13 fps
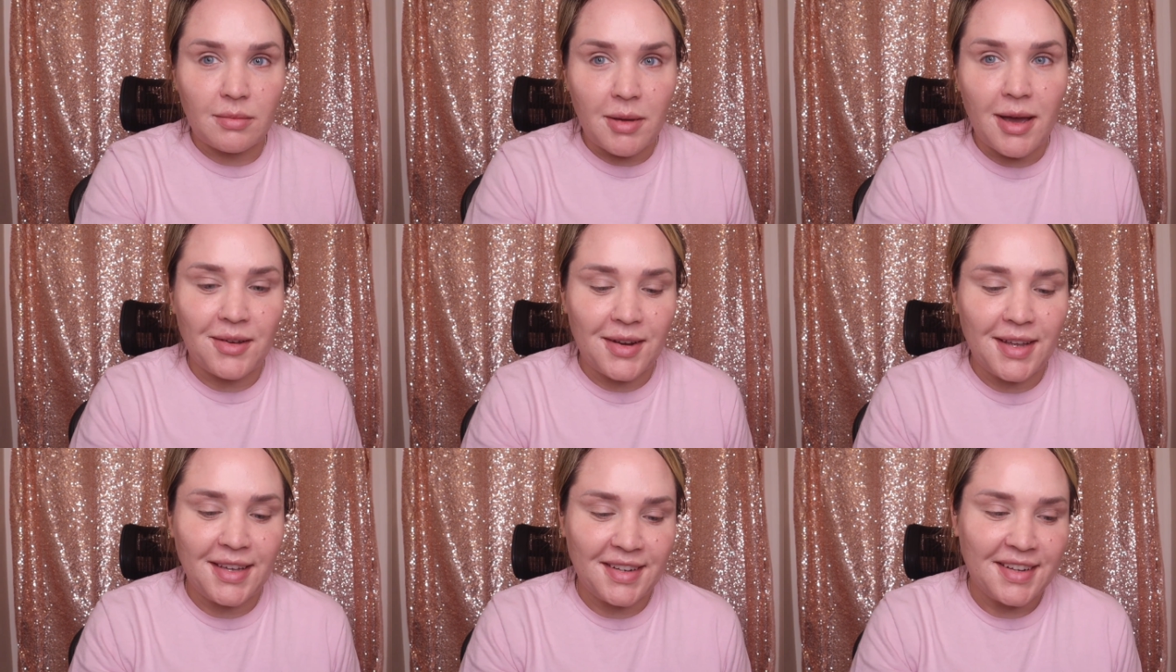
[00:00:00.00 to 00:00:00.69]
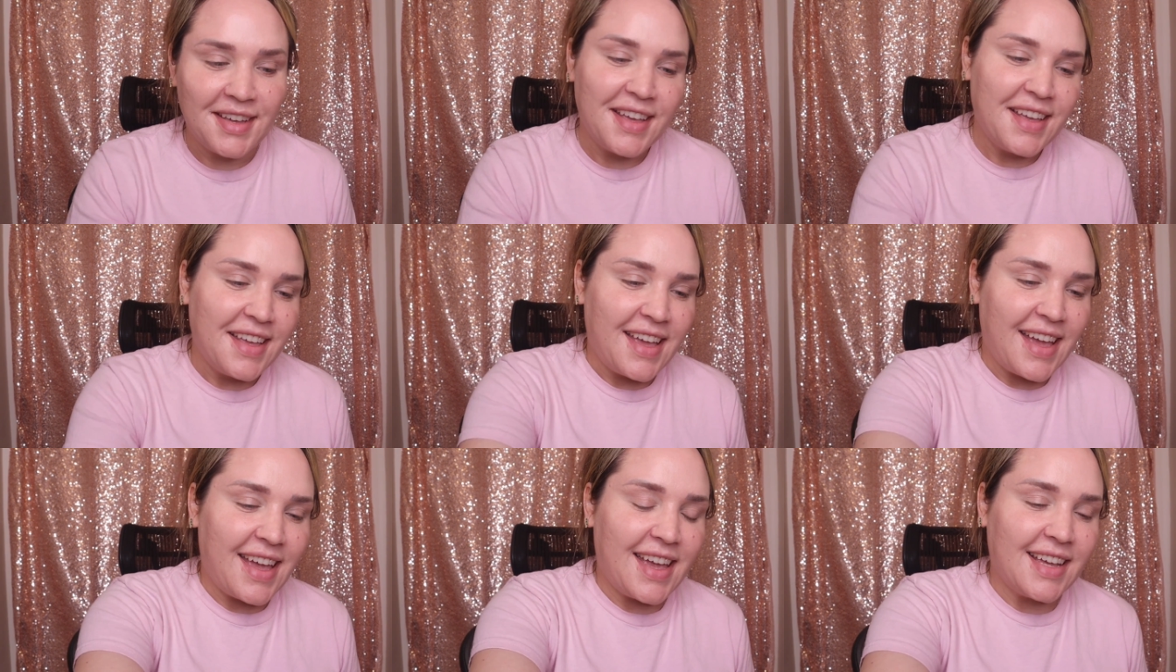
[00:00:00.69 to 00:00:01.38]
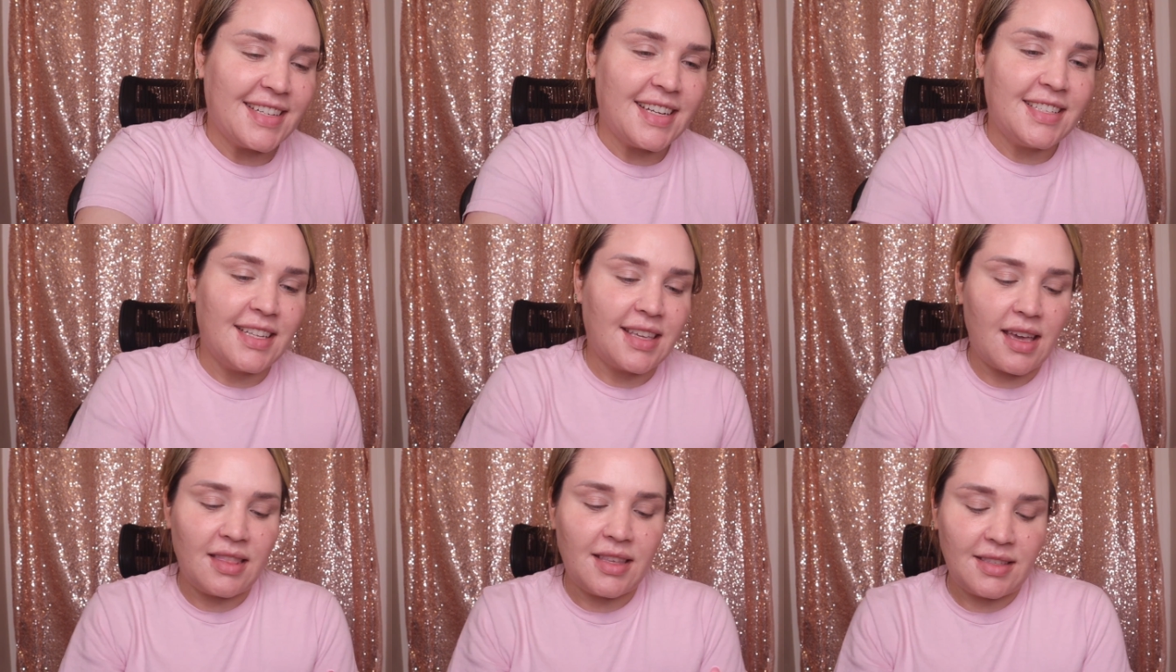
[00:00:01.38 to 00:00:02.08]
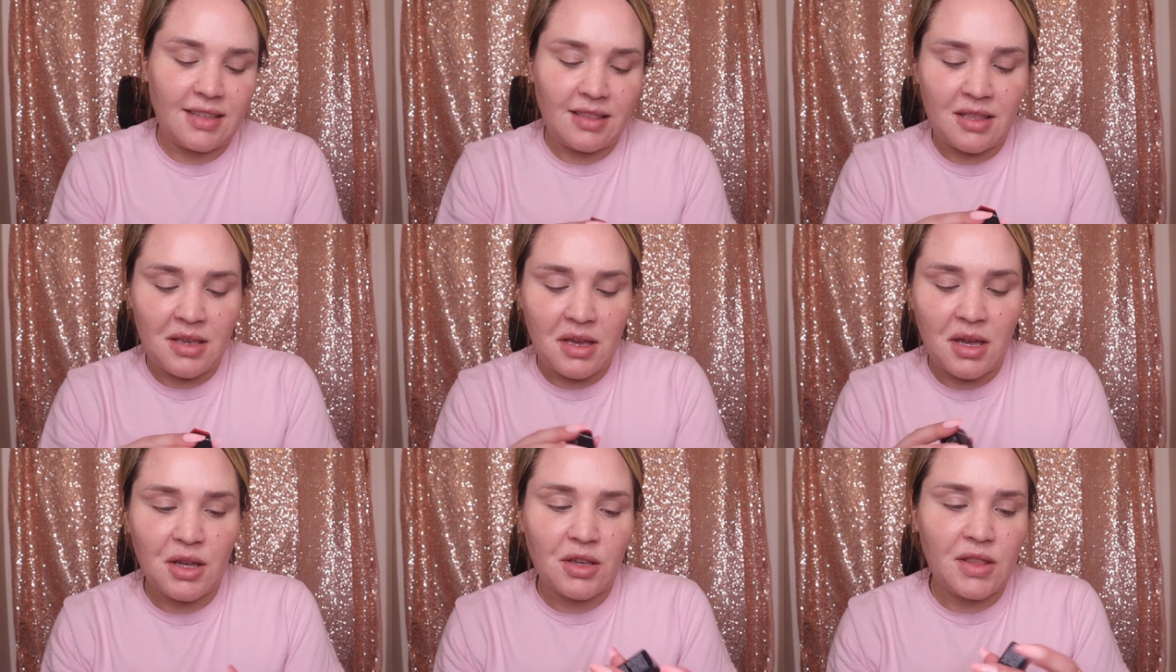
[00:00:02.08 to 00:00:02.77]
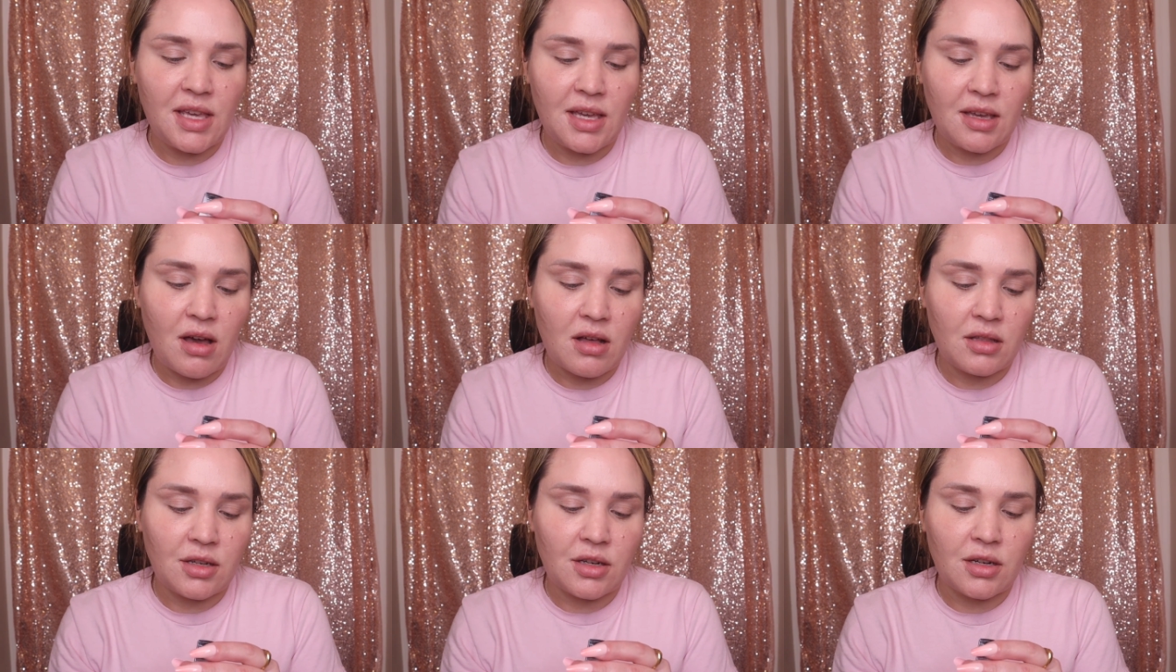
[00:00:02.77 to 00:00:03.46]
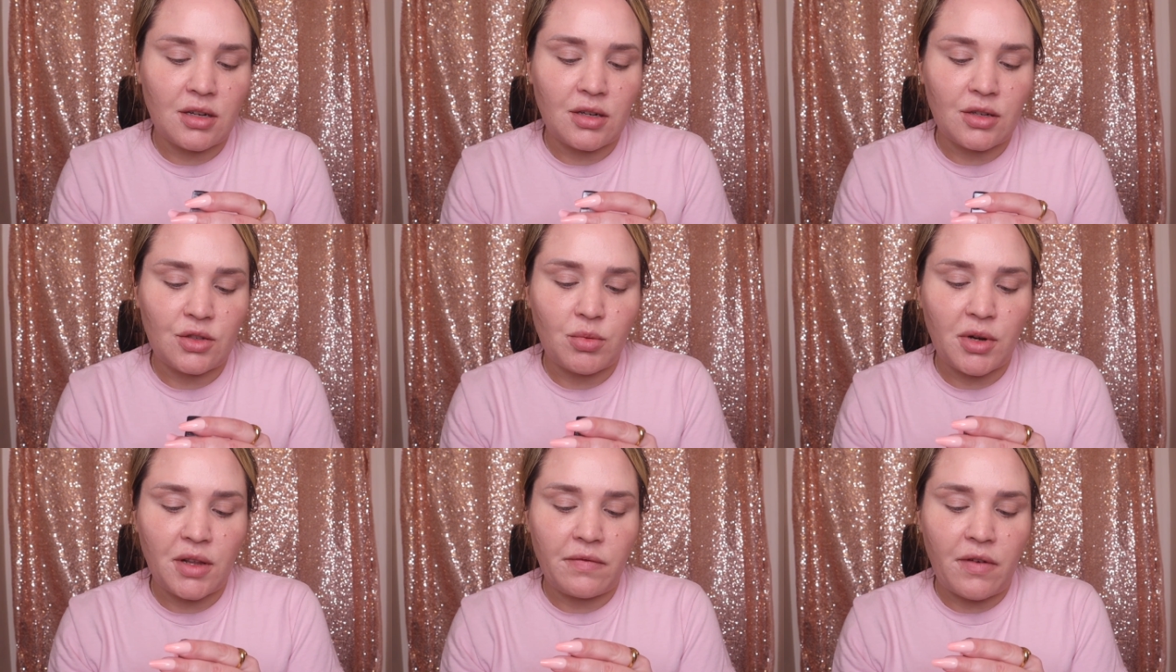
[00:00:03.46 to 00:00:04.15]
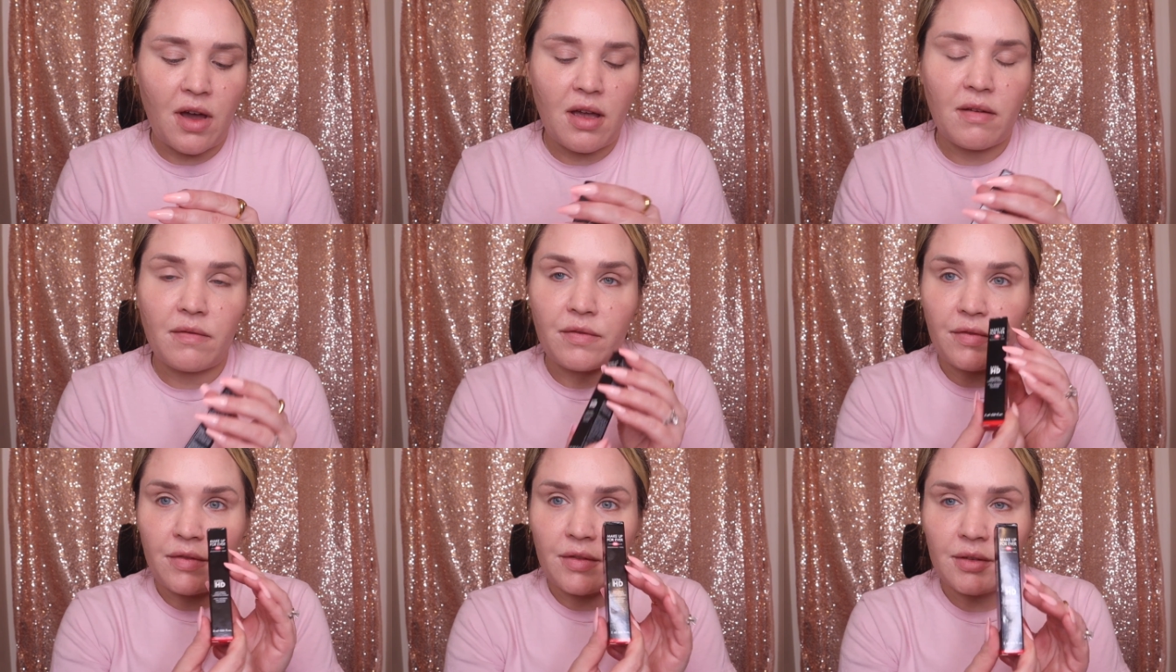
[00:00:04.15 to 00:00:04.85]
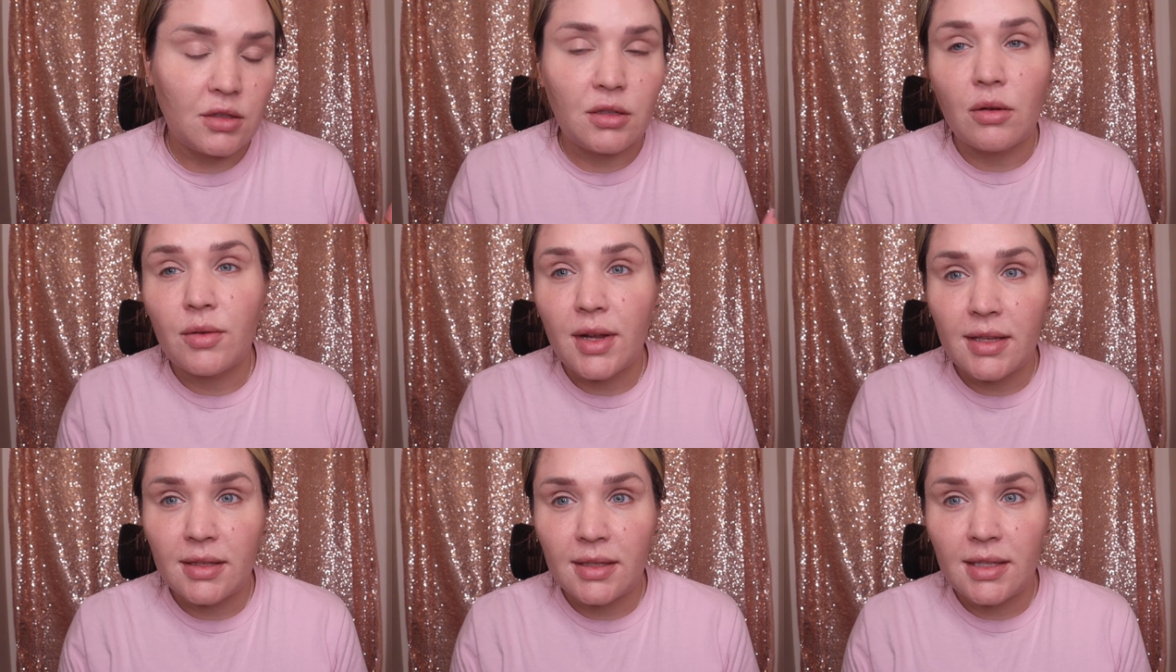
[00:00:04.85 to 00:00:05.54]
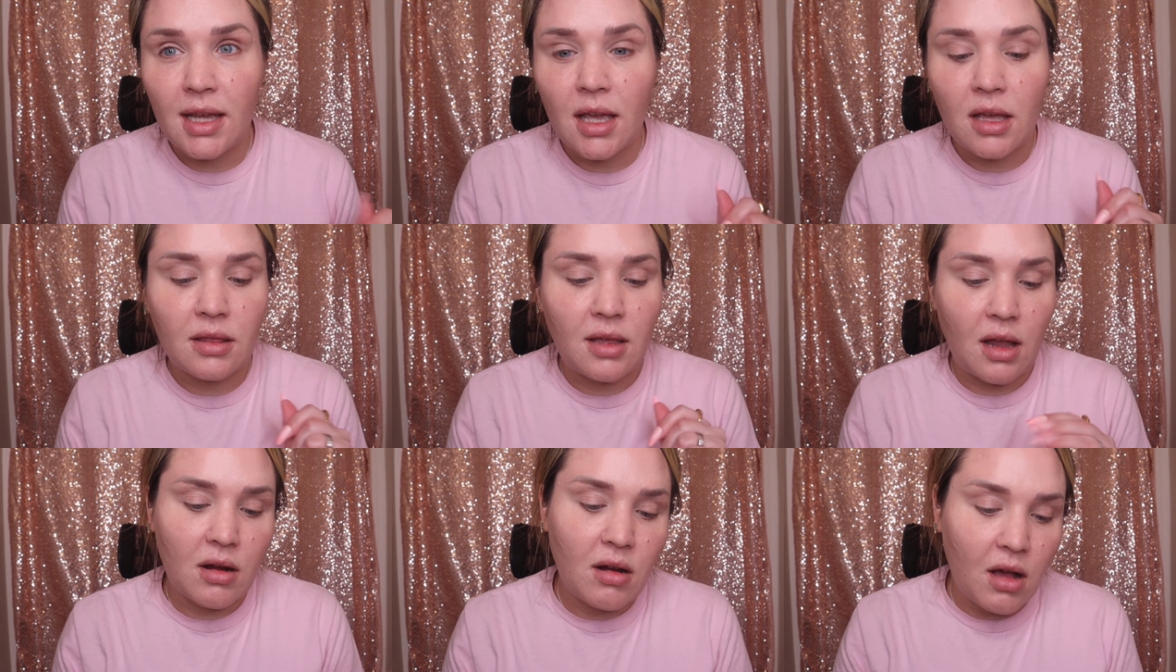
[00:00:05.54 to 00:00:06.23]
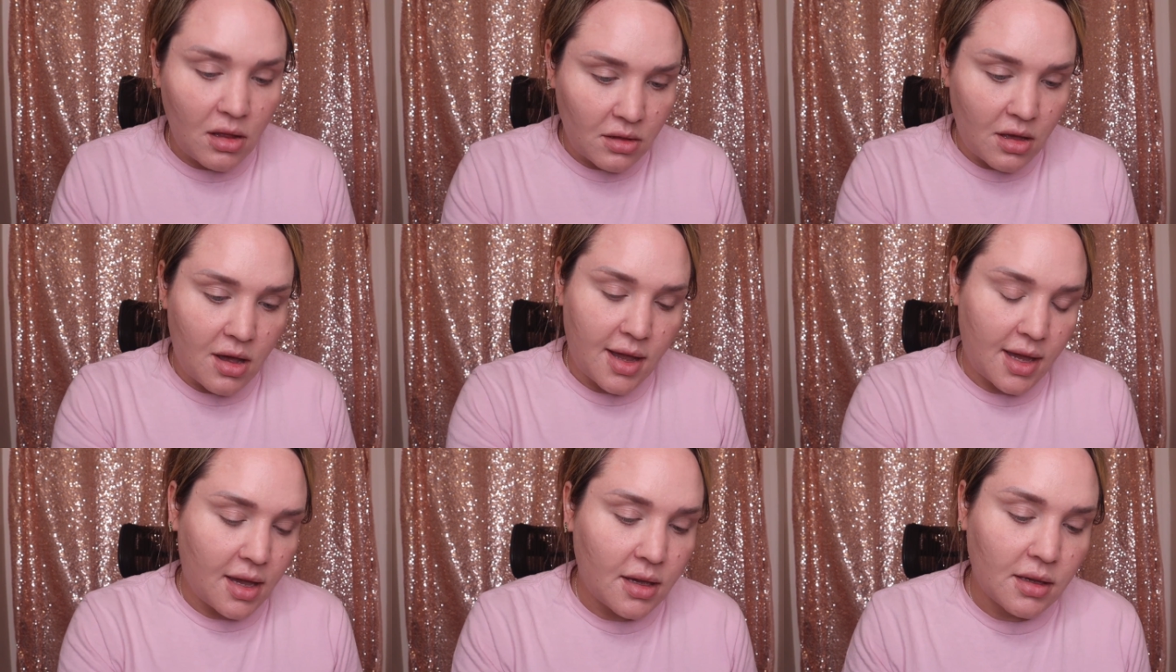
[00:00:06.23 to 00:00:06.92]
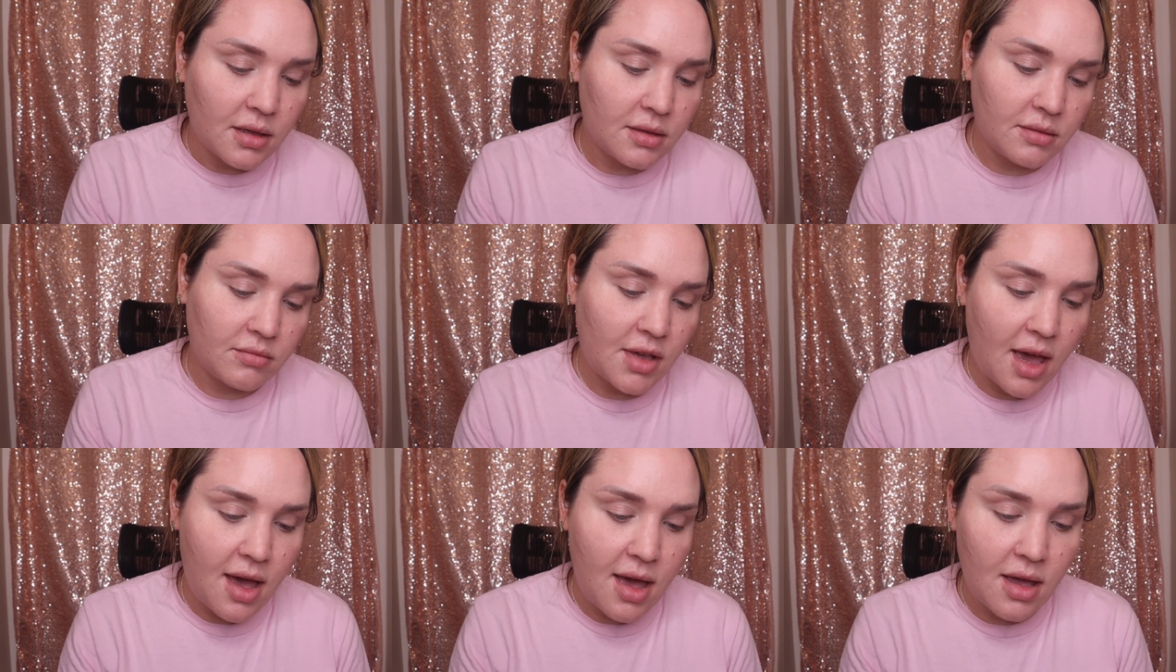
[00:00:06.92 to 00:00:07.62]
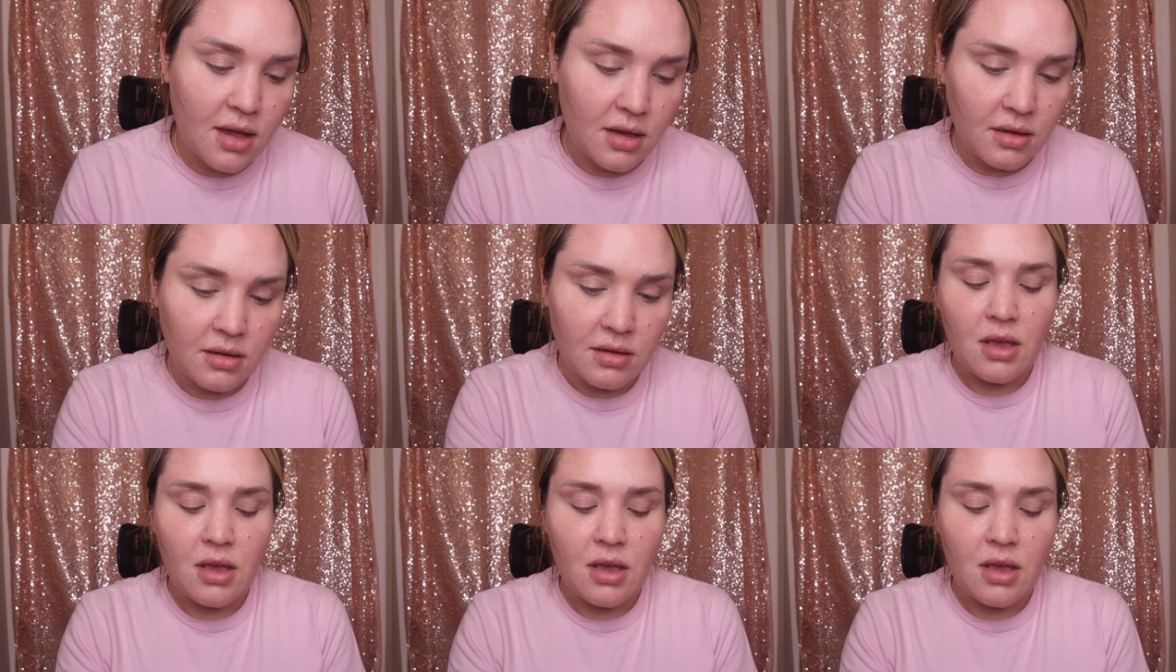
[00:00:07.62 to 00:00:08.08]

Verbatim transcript: about it. And I did get this in the, the color 25. Don't hesitate, they're not lying okay?